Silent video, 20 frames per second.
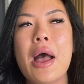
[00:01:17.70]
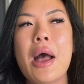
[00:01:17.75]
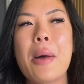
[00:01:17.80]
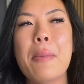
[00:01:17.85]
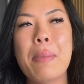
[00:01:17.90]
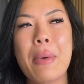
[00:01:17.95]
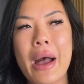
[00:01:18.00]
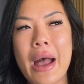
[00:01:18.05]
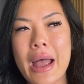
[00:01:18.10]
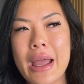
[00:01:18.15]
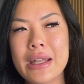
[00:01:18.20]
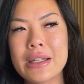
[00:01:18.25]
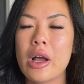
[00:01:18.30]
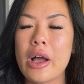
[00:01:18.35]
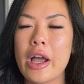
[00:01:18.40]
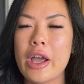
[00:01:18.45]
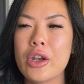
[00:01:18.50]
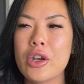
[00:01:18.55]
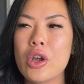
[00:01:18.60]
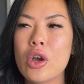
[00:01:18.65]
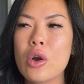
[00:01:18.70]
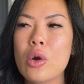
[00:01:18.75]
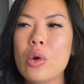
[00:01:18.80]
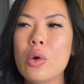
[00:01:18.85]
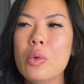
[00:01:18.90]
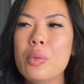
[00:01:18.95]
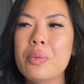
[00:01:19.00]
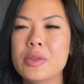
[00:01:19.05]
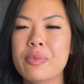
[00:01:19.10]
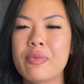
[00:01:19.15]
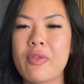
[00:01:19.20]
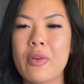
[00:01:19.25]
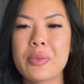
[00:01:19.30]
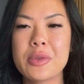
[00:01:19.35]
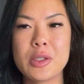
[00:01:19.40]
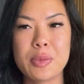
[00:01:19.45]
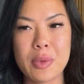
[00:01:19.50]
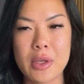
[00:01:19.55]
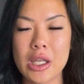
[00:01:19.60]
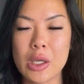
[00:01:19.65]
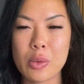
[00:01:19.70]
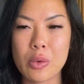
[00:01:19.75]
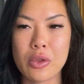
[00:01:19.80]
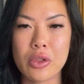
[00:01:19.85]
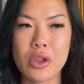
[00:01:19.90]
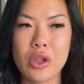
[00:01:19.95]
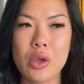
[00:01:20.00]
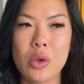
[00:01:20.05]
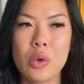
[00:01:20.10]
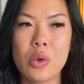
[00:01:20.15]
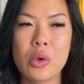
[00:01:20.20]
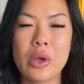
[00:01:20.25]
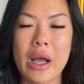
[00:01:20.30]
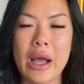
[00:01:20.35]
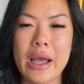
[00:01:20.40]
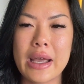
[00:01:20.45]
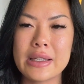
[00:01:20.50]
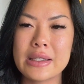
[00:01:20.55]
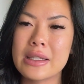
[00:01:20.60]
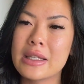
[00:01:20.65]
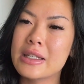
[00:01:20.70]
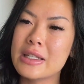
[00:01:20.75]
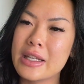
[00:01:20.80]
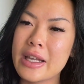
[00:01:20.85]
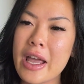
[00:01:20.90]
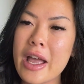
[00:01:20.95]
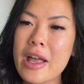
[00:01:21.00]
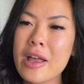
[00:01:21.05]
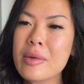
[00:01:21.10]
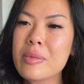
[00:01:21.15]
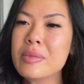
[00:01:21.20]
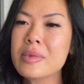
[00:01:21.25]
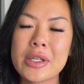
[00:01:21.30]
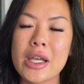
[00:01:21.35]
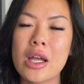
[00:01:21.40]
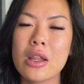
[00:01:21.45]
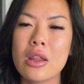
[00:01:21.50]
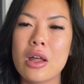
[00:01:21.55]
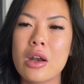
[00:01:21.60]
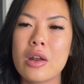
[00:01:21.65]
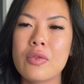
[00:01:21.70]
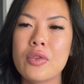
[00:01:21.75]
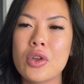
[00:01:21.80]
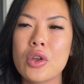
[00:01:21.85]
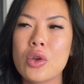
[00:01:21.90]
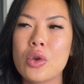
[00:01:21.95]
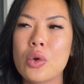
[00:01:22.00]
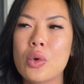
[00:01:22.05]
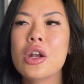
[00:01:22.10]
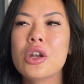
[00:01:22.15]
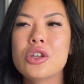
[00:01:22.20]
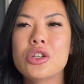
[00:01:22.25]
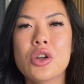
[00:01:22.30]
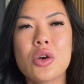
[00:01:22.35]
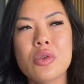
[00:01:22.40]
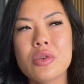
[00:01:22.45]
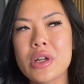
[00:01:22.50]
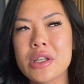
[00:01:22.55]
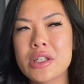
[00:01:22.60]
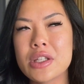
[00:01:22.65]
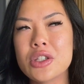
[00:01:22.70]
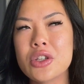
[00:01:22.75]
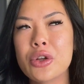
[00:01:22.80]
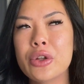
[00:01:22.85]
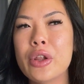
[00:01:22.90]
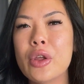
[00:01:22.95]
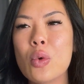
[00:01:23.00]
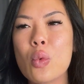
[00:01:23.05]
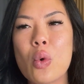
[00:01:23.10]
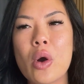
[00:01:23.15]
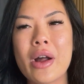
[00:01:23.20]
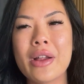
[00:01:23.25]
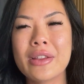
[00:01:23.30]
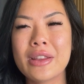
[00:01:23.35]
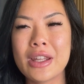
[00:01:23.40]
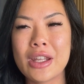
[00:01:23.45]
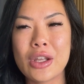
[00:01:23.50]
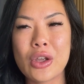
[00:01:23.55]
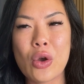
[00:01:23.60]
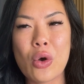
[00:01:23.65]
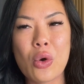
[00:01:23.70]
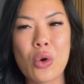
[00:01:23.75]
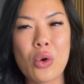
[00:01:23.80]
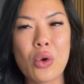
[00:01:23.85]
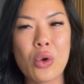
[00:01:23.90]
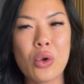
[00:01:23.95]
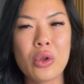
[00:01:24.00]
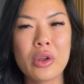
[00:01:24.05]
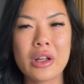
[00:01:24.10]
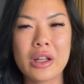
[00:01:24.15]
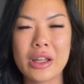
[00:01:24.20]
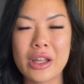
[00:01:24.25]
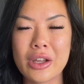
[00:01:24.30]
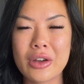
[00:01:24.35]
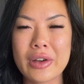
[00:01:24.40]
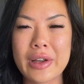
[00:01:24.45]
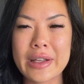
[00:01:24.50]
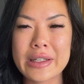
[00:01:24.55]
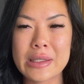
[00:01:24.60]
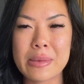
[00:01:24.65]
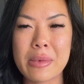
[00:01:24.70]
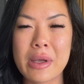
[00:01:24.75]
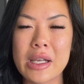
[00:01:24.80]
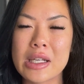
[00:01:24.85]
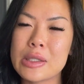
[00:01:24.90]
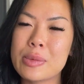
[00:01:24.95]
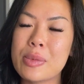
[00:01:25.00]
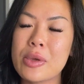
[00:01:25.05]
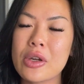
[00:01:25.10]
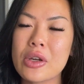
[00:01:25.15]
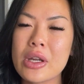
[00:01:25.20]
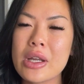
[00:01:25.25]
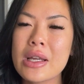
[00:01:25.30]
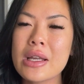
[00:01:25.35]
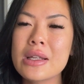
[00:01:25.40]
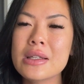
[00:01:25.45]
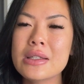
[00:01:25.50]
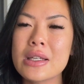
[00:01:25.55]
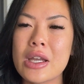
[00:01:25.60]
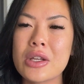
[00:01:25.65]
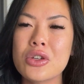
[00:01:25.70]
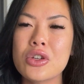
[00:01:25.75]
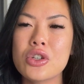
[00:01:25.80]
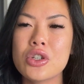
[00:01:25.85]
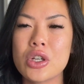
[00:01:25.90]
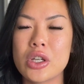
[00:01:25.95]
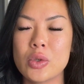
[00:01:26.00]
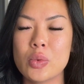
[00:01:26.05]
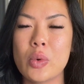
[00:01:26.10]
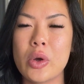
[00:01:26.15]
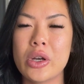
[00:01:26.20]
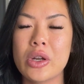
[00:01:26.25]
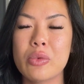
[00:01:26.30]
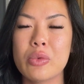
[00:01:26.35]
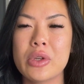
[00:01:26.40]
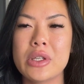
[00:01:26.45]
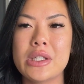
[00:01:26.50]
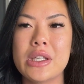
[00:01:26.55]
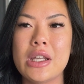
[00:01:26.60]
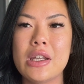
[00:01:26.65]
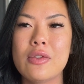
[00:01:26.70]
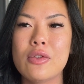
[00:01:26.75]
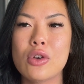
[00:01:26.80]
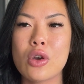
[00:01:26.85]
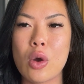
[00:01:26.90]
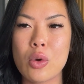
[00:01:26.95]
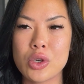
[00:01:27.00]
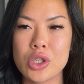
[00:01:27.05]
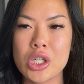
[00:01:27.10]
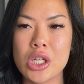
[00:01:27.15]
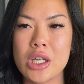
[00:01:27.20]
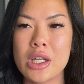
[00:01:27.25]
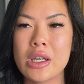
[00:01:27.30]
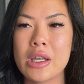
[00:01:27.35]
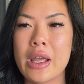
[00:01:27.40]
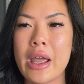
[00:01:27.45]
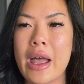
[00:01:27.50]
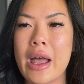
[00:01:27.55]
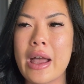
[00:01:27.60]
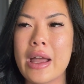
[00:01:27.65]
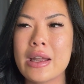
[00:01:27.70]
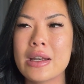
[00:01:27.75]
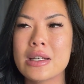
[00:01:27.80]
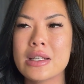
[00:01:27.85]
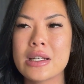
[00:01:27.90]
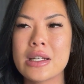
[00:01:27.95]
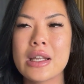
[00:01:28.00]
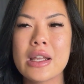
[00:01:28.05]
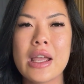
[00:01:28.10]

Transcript: But I know from speaking with you guys in the D Ms, a lot of you don't necessarily want the whole Clear Eczema experience, and you just want to receive coaching and